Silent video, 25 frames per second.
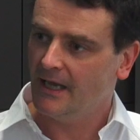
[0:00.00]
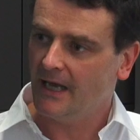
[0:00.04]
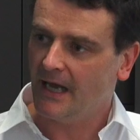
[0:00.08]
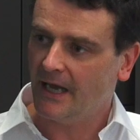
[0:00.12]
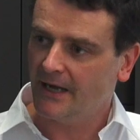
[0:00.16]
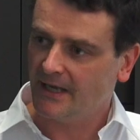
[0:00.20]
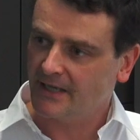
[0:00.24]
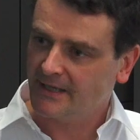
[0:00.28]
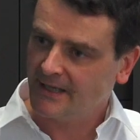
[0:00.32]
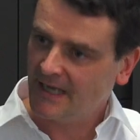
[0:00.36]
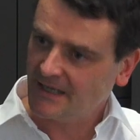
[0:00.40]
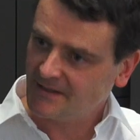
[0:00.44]

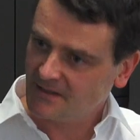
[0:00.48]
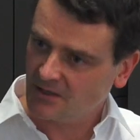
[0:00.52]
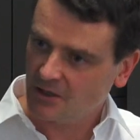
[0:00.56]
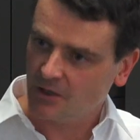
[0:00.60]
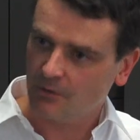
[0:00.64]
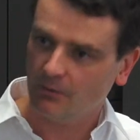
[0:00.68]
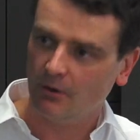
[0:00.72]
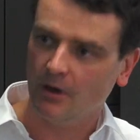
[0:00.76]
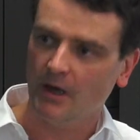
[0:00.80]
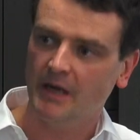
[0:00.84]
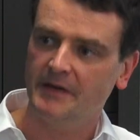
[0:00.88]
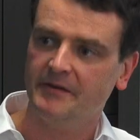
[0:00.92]
And it
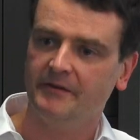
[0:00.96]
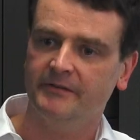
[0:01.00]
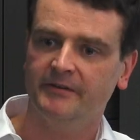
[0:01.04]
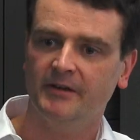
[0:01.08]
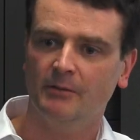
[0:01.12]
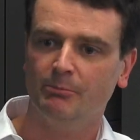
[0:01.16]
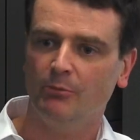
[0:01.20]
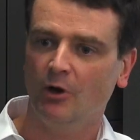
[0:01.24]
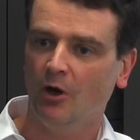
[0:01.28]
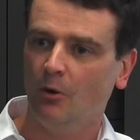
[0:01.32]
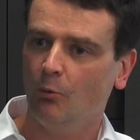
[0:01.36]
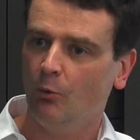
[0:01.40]
categorizes
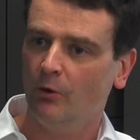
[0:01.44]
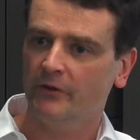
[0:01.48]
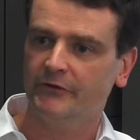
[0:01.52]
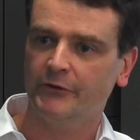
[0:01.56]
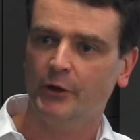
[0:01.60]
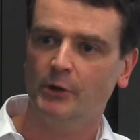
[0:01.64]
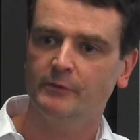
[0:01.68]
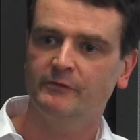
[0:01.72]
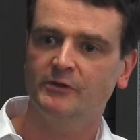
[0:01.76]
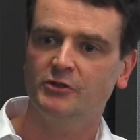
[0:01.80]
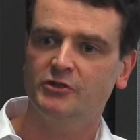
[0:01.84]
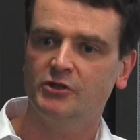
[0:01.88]
it by what's
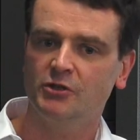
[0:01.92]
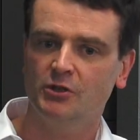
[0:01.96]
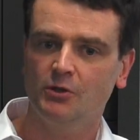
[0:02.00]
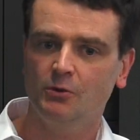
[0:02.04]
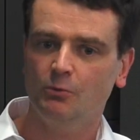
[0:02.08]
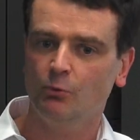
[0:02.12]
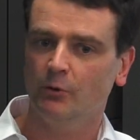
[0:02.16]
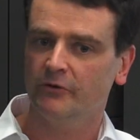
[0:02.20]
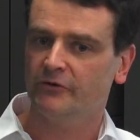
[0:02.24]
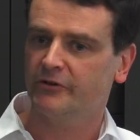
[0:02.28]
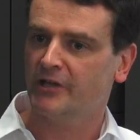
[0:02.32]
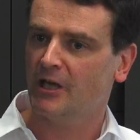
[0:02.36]
overdue,
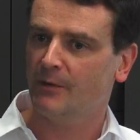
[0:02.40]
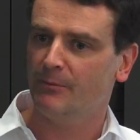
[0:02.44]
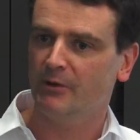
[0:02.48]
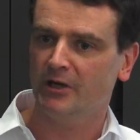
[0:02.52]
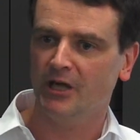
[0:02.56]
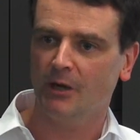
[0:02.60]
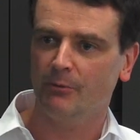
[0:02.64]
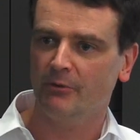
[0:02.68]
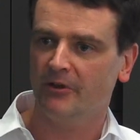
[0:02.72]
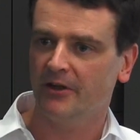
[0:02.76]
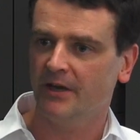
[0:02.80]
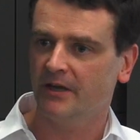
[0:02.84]
what's coming
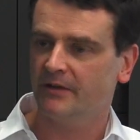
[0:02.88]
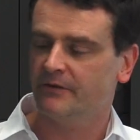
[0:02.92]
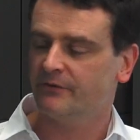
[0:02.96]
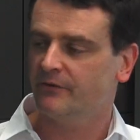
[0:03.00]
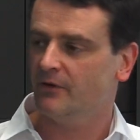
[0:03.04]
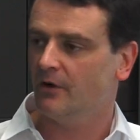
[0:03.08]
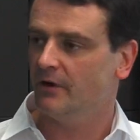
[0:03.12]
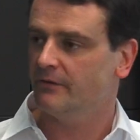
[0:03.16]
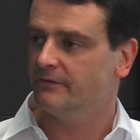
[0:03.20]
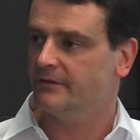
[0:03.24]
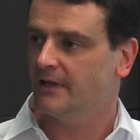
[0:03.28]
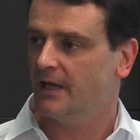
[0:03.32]
up in the next
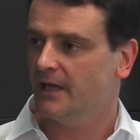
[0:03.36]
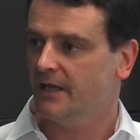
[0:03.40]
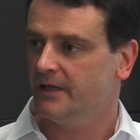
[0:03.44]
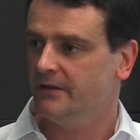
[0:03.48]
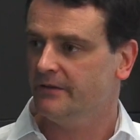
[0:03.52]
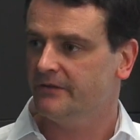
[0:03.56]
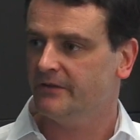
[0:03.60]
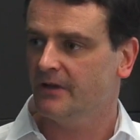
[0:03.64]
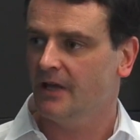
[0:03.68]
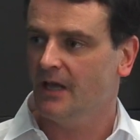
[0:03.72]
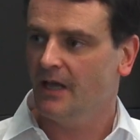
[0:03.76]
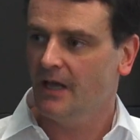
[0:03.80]
5
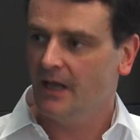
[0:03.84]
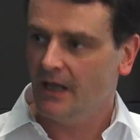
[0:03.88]
days,